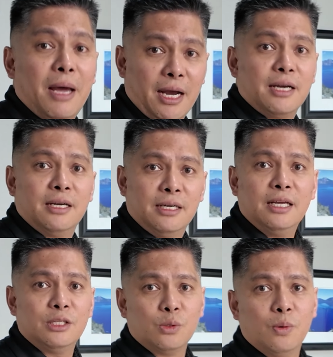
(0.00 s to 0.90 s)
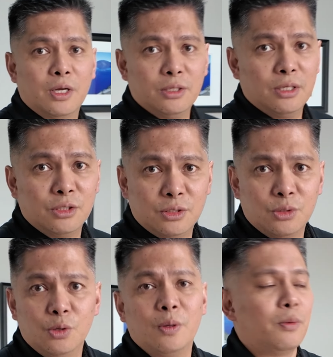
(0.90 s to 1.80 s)
back
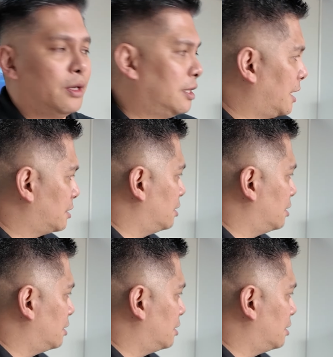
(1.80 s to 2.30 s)
into doing what you like